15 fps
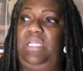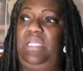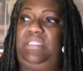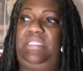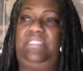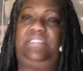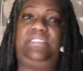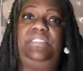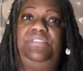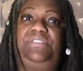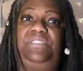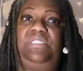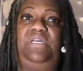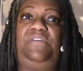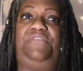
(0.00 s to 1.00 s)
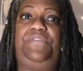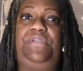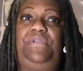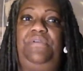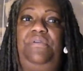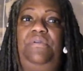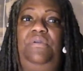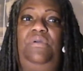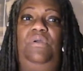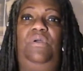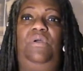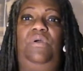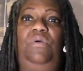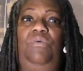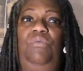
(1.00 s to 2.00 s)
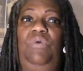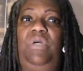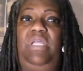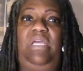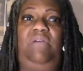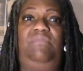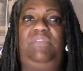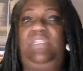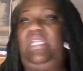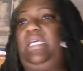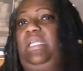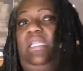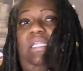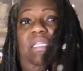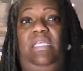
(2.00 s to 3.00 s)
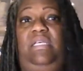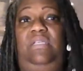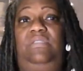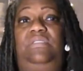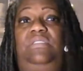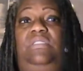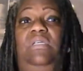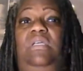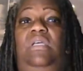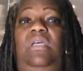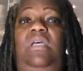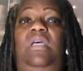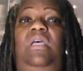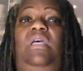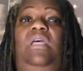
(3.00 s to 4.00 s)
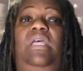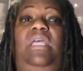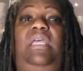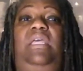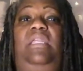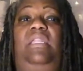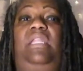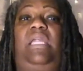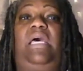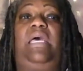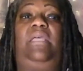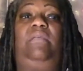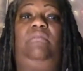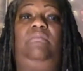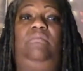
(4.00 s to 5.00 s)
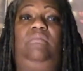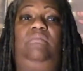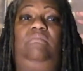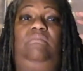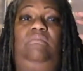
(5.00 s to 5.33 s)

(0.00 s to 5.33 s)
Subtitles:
but this is stuff here, whatever that it is, it like